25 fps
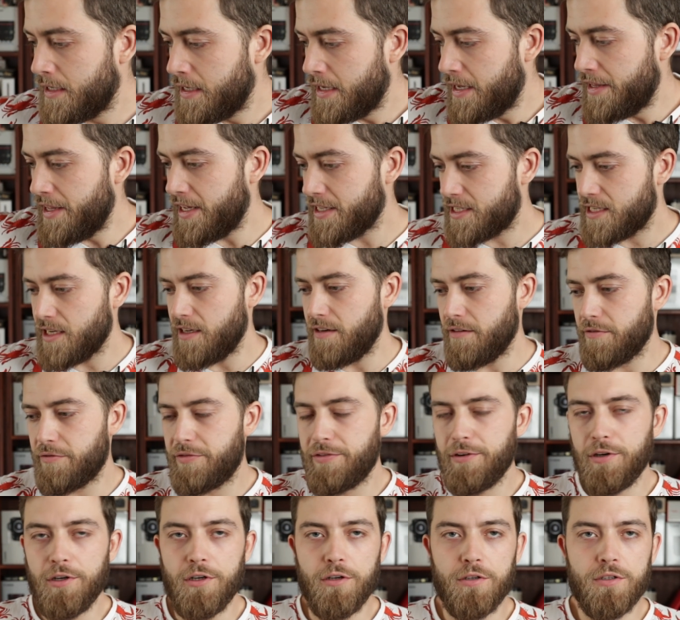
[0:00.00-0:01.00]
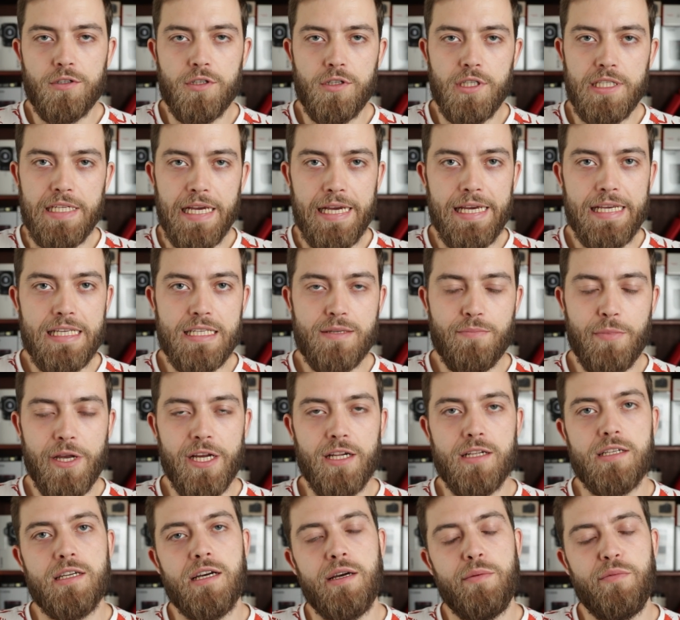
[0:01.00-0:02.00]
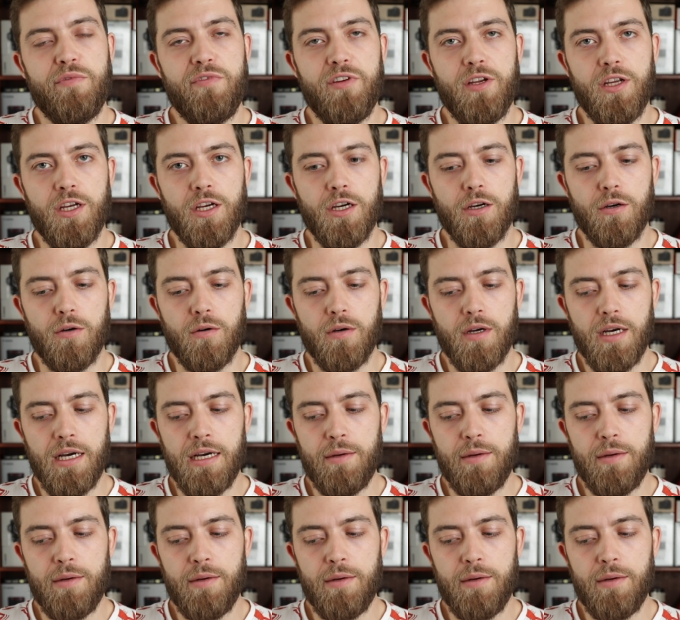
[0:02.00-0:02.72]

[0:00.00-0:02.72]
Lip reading: And that's it for today's mail time video.